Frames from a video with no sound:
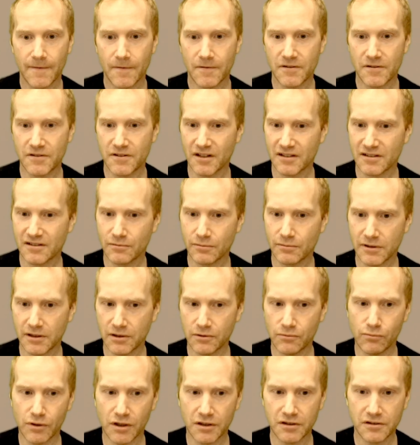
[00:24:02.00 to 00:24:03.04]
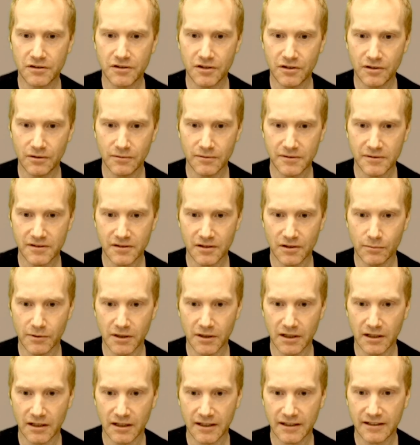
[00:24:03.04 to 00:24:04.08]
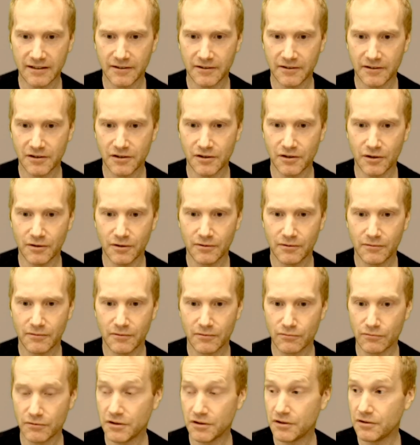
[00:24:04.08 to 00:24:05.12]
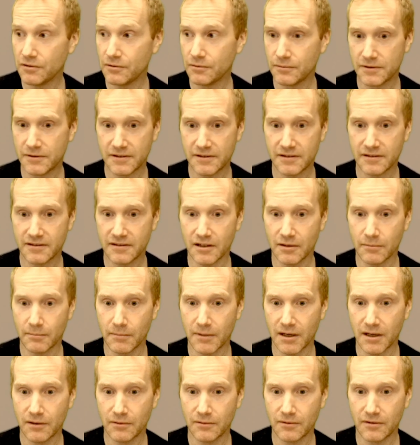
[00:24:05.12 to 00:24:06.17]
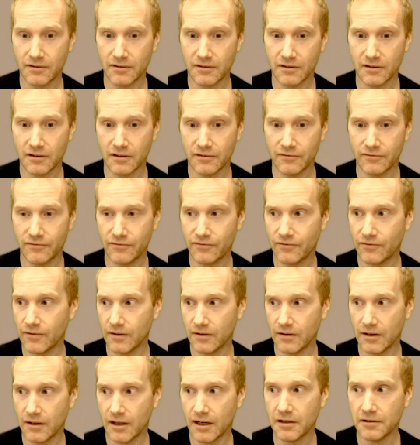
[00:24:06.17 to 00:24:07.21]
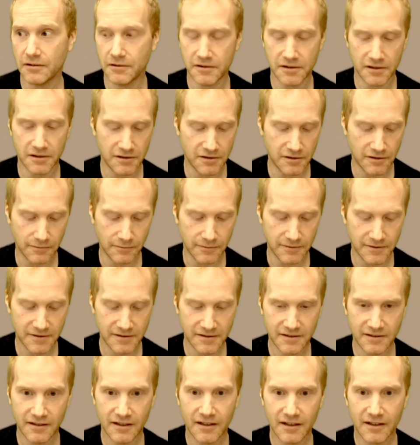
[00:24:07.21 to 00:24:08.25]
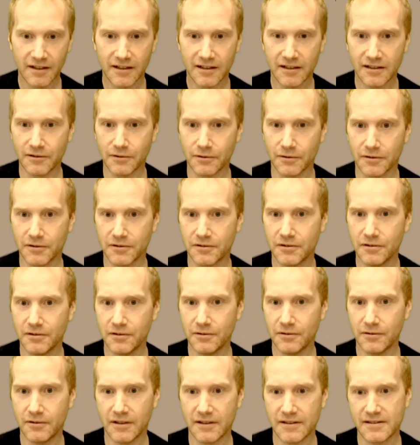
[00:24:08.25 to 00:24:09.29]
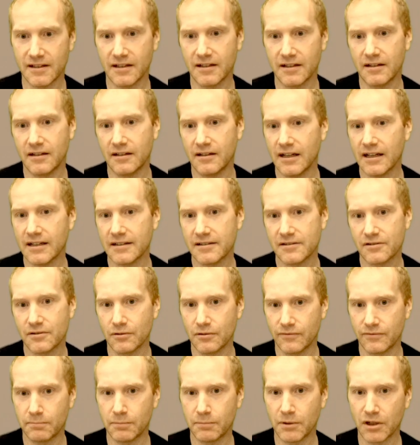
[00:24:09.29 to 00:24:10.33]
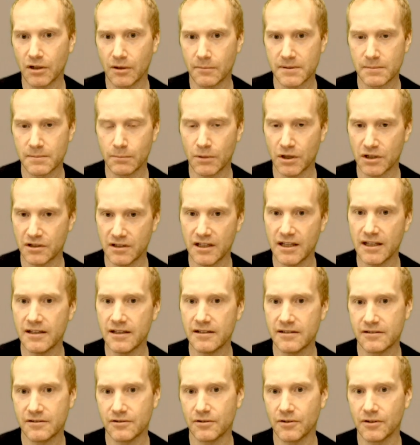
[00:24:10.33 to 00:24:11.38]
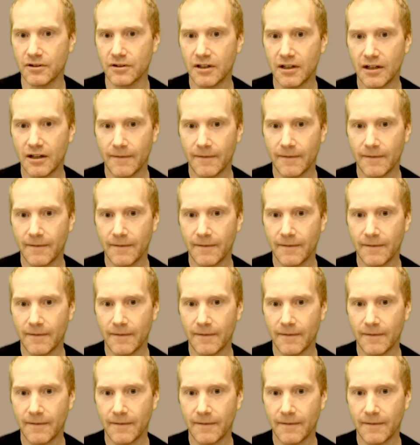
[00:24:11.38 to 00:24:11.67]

doesn't really want to, so they want to, like, you know, reduce the amount of energy used in order to do this, and that sort of becomes much easier